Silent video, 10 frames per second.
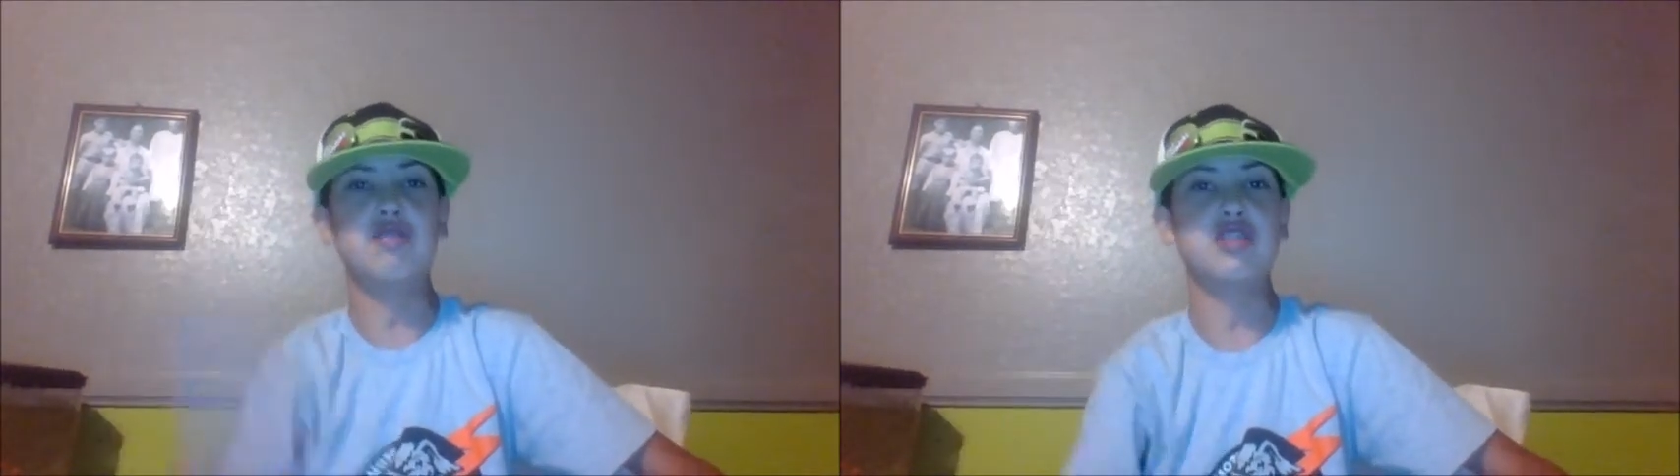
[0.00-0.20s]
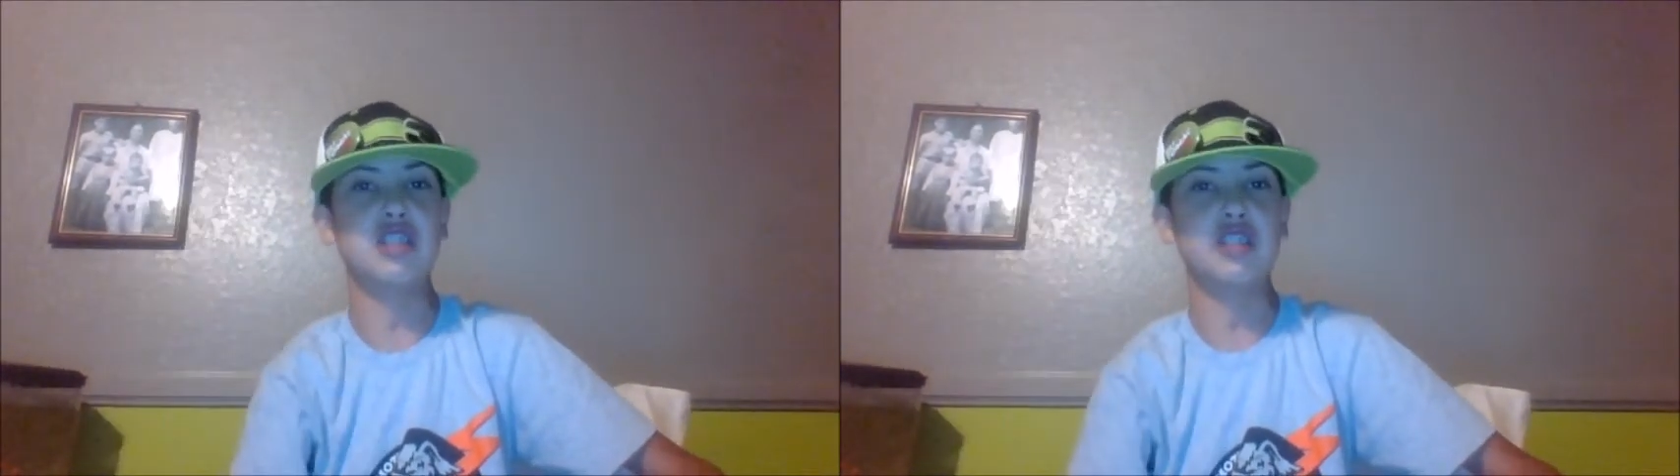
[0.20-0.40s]

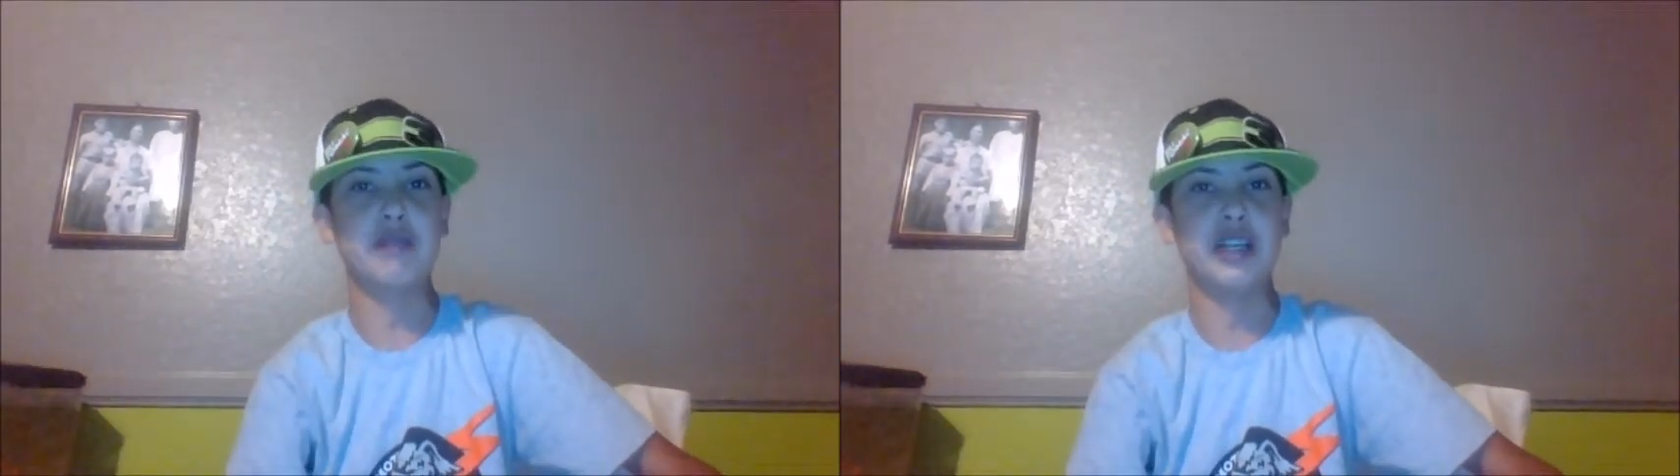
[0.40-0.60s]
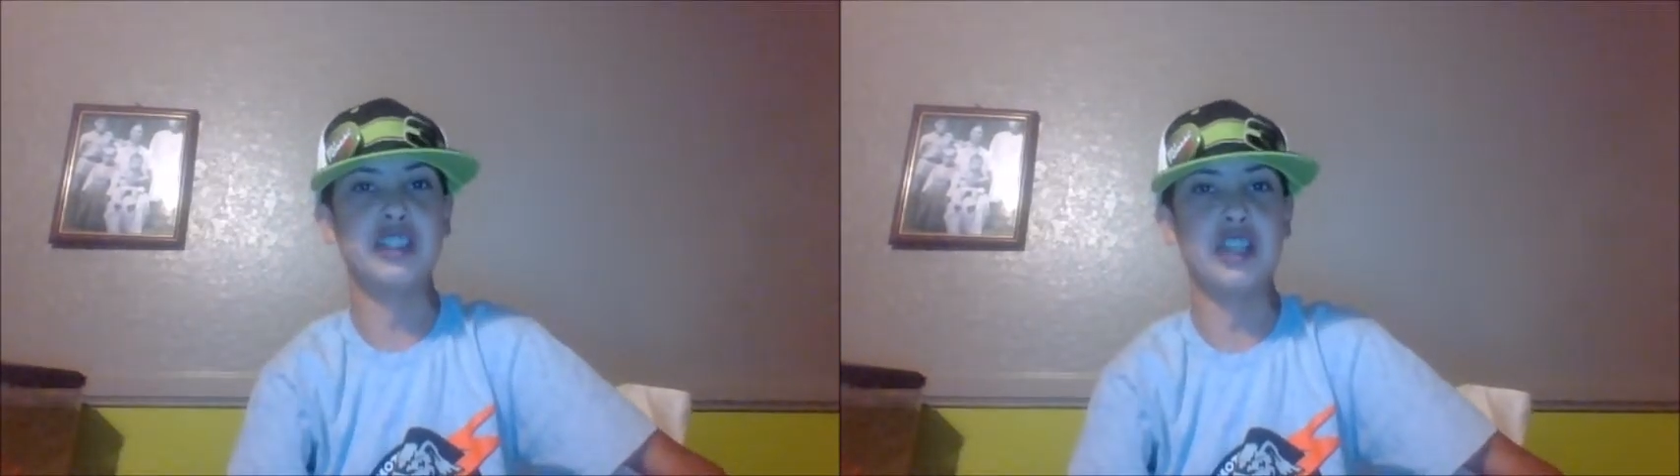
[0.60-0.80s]
search
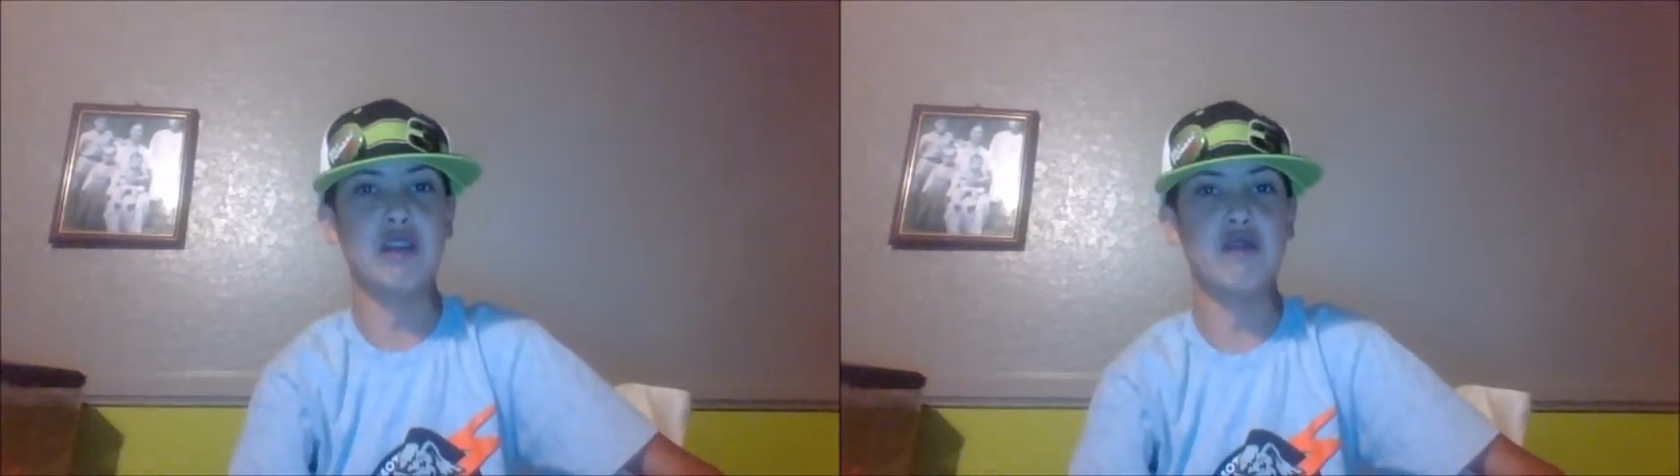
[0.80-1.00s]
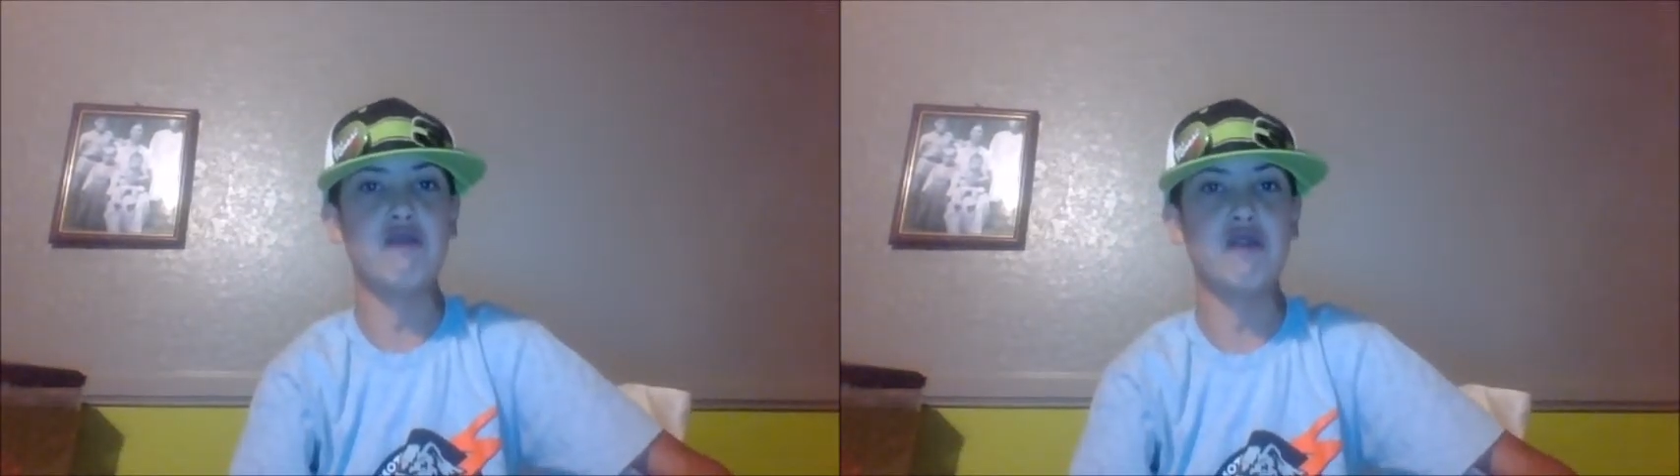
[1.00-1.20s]
my
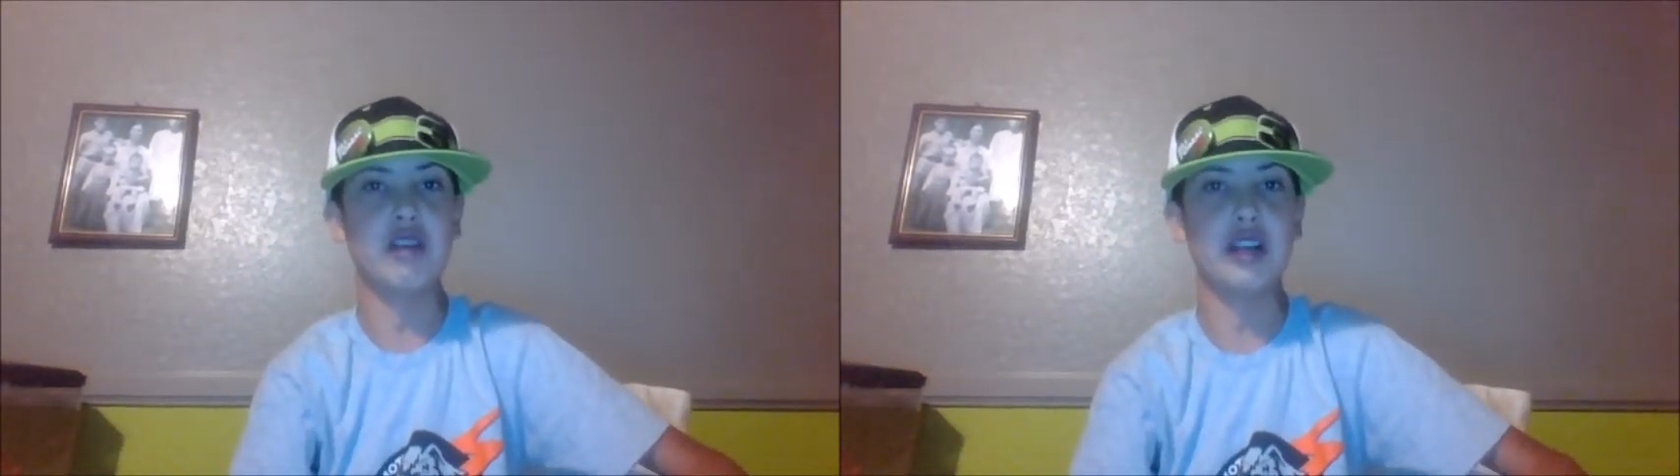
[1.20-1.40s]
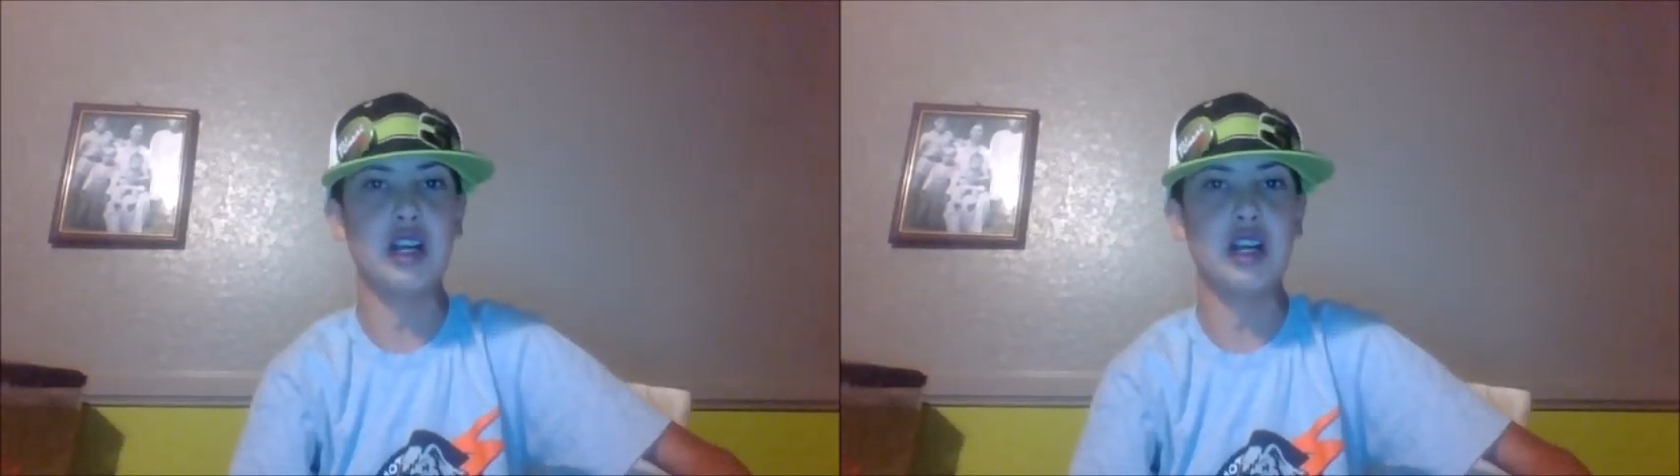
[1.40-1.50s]
channel for it.